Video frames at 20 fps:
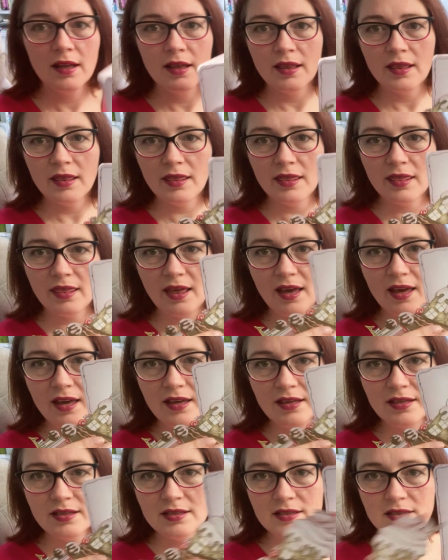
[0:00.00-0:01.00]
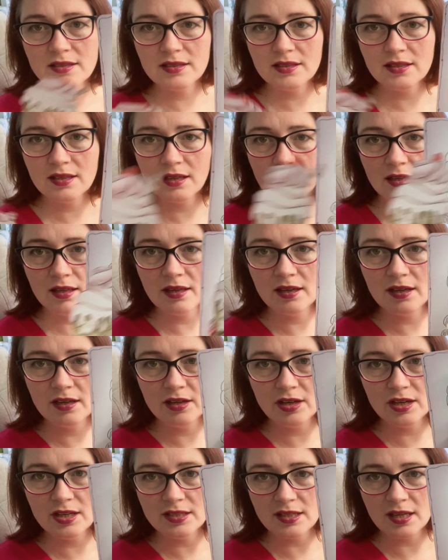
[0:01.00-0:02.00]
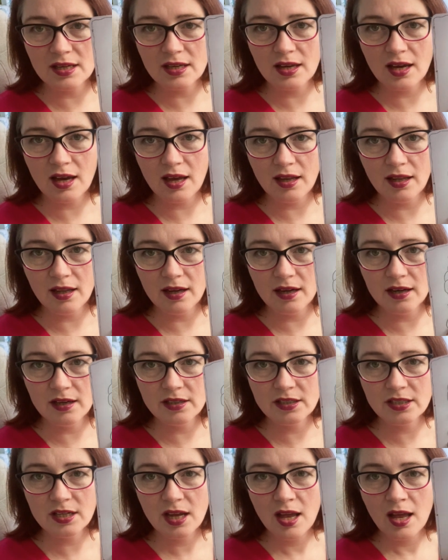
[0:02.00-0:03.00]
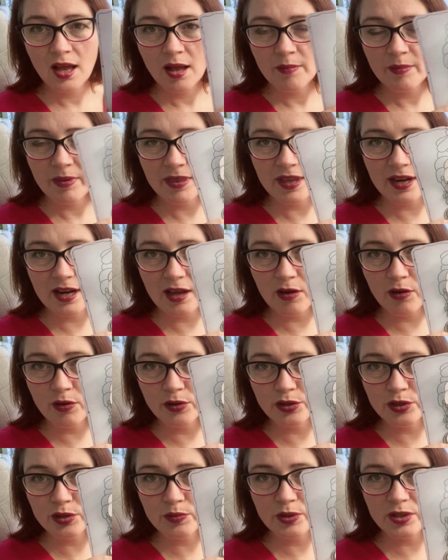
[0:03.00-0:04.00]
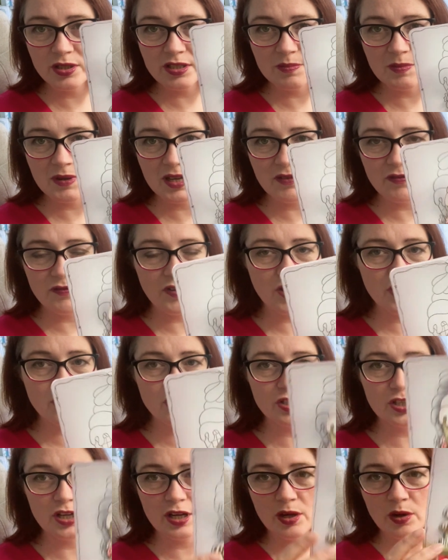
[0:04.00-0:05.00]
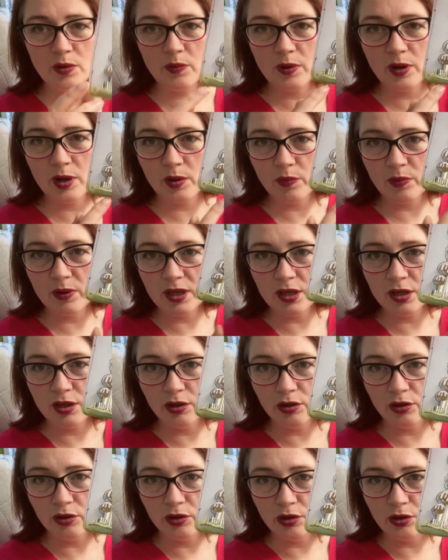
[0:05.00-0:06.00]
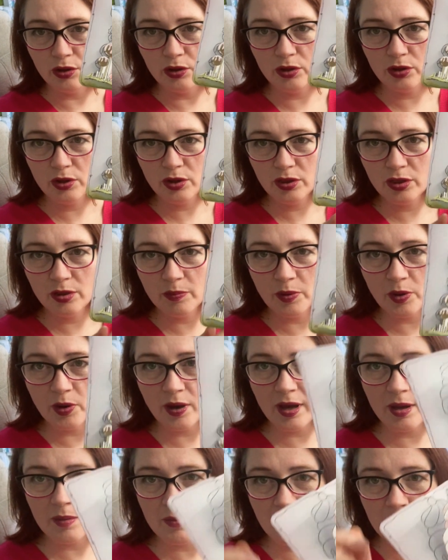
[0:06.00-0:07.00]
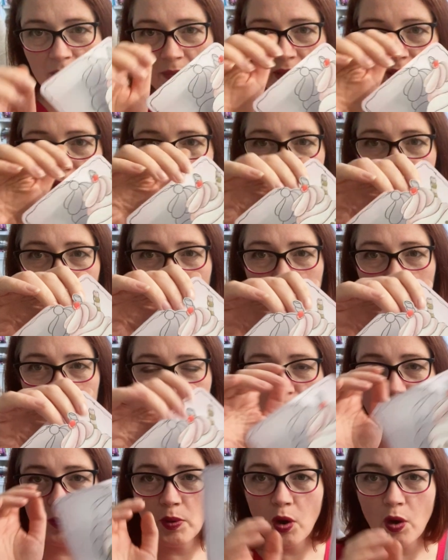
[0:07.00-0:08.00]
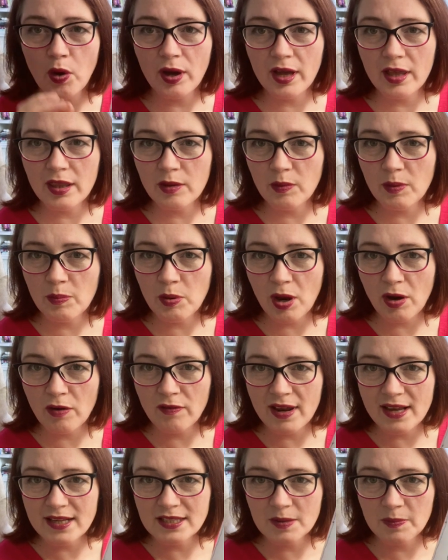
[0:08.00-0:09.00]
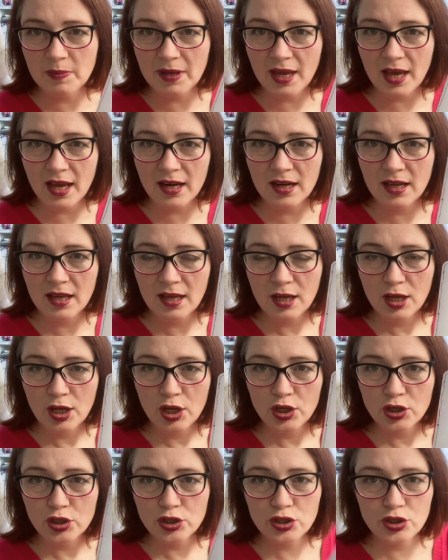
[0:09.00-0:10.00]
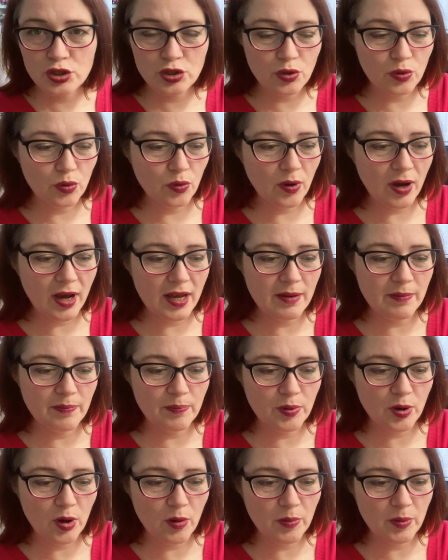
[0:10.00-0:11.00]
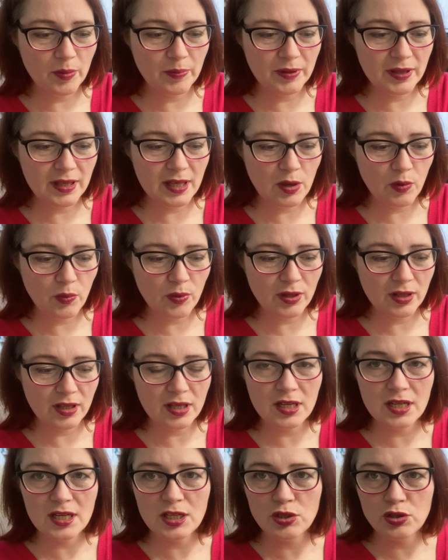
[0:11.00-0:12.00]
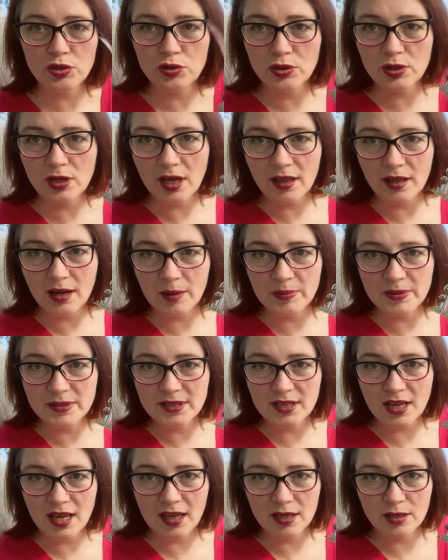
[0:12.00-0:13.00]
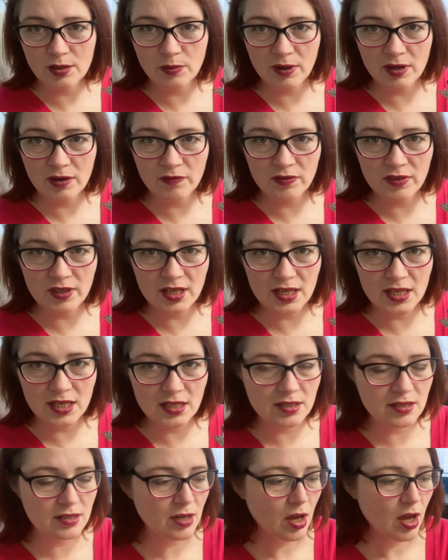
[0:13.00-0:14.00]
this, and here is it coloured, but then I also want to make a version where we glue the bottom and make like almost a pocket that we put a recipe in. So I probably will need to colour up a second one of these.